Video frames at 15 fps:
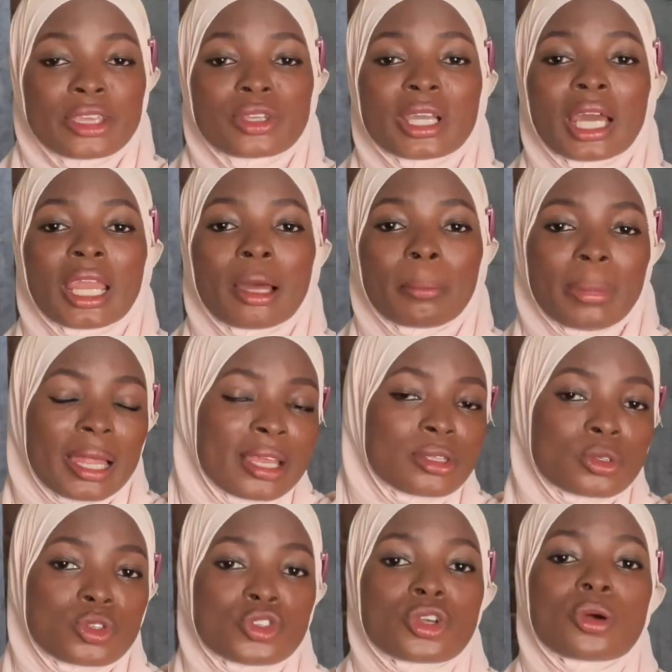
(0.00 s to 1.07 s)
and you can apply
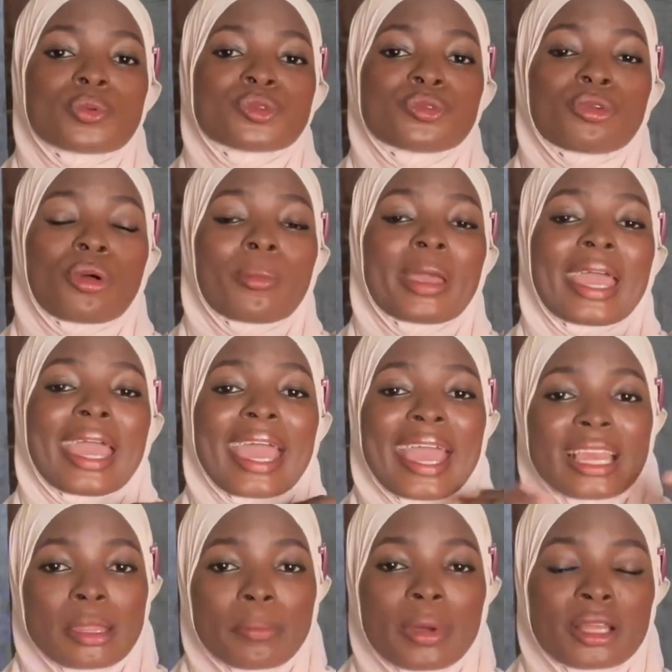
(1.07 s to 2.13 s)
to jobs from
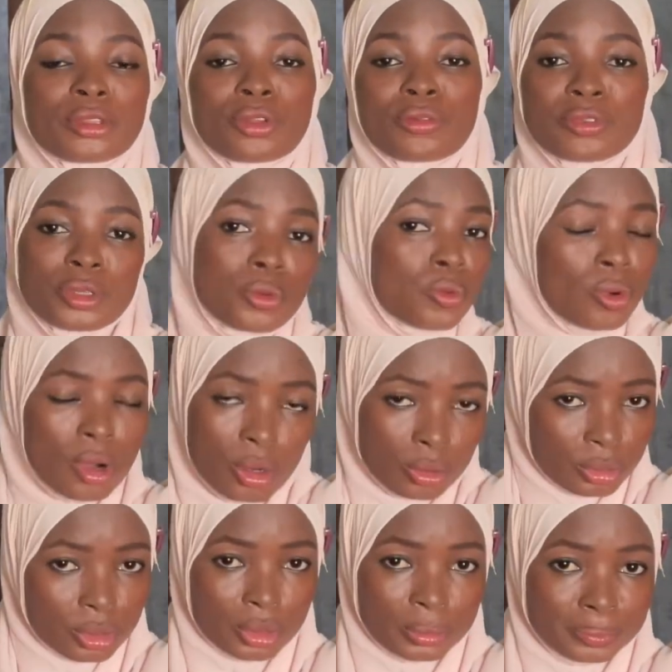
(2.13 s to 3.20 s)
any part of the
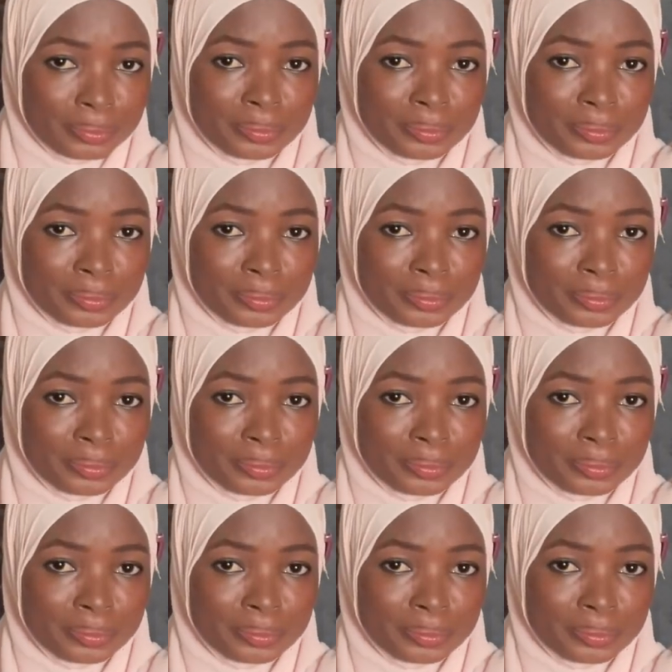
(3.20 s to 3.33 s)
world.